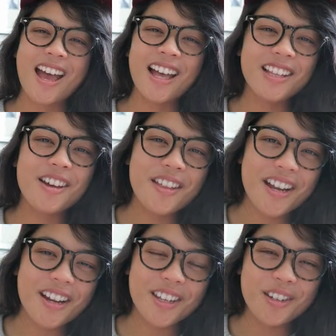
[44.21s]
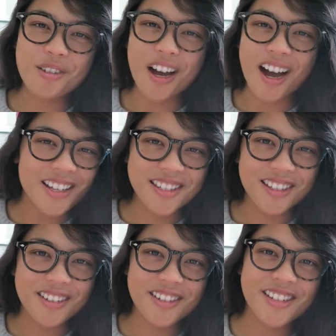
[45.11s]
Hello there, you
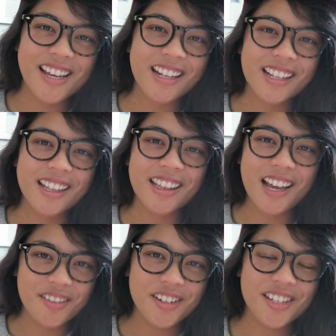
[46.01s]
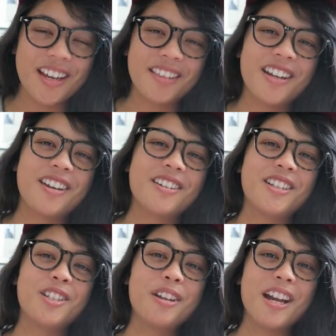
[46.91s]
hustlers and lovers out there.
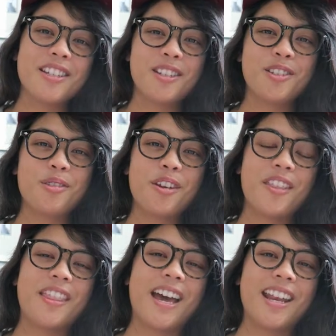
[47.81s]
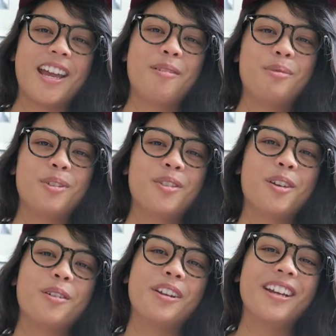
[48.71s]
Did you guys enjoy that
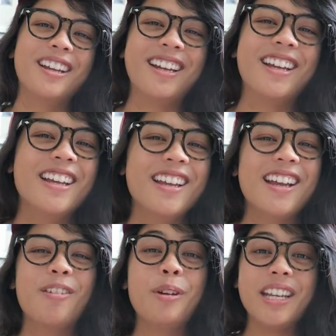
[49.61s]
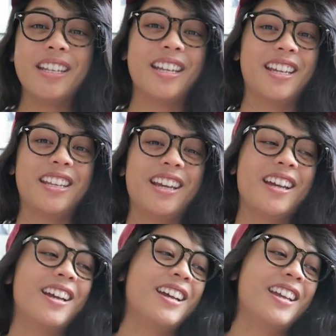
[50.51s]
episode? We did.
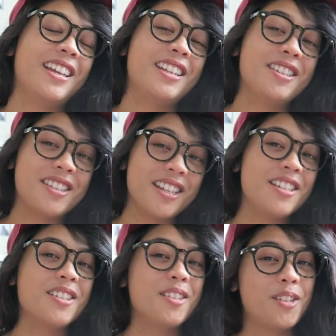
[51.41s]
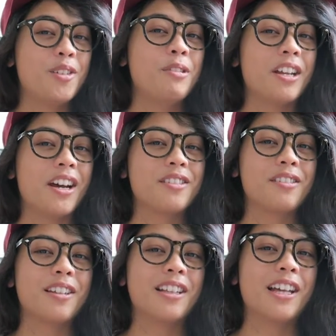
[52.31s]
It is season 2 in
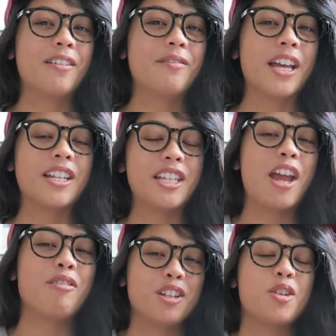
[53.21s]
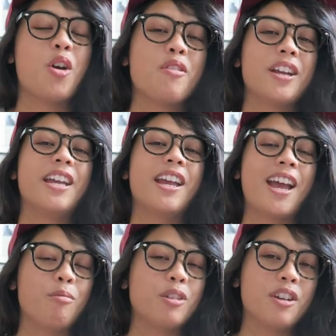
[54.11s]
Hustle and Love
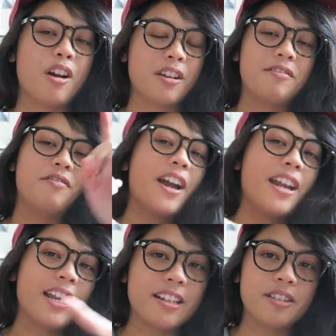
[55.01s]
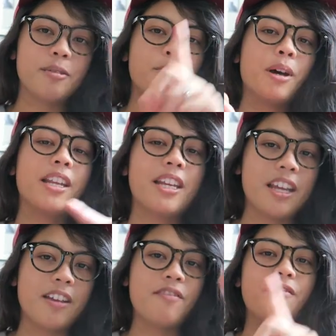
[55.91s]
territory, and we're talking finance,
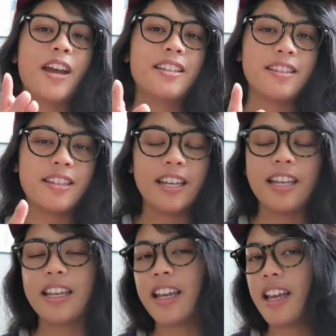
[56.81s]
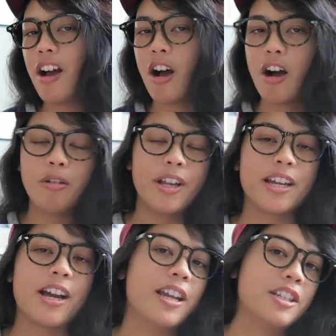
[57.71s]
money, investing, all
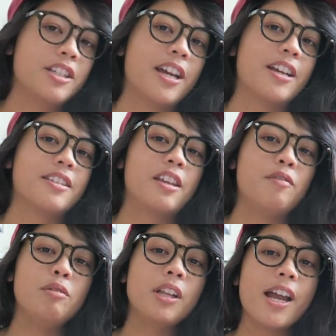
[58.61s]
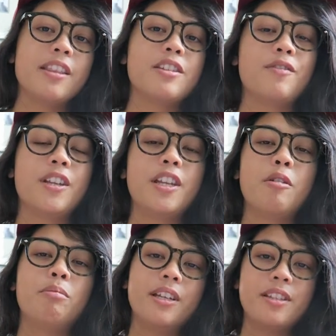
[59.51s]
that kind of jazz. If you like this
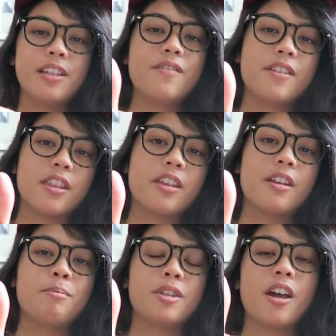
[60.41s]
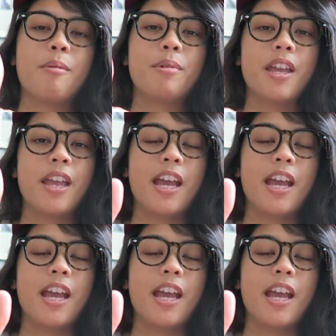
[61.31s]
video, please give it a thumbs up.